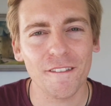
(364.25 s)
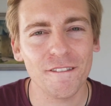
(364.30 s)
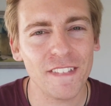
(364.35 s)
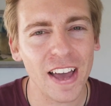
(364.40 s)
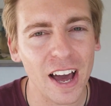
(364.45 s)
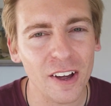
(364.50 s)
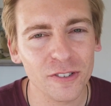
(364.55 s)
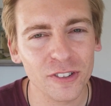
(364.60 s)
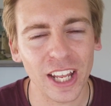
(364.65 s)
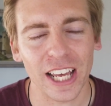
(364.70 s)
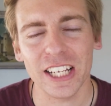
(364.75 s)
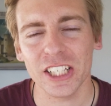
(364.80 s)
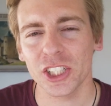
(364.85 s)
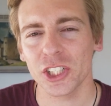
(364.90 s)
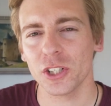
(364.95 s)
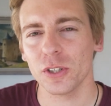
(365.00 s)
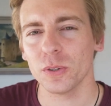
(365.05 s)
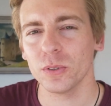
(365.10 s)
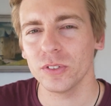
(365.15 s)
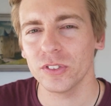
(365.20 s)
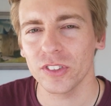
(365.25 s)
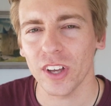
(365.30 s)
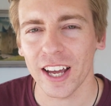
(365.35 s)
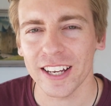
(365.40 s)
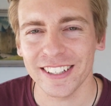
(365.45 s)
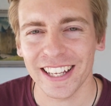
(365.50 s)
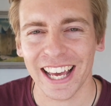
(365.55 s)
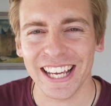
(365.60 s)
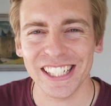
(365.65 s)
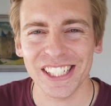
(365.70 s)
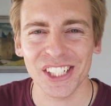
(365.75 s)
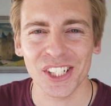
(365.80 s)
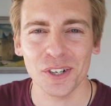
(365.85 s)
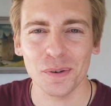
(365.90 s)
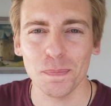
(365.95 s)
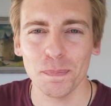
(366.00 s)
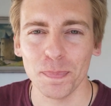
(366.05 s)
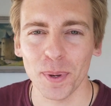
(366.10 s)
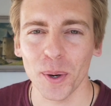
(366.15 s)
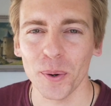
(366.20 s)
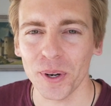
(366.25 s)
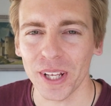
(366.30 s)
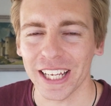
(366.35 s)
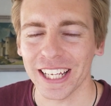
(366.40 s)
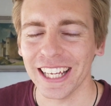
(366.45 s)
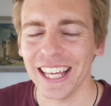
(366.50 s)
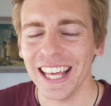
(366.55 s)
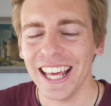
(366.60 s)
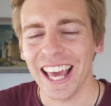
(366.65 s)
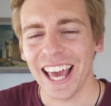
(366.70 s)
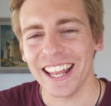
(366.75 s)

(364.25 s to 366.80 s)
foundational citation building,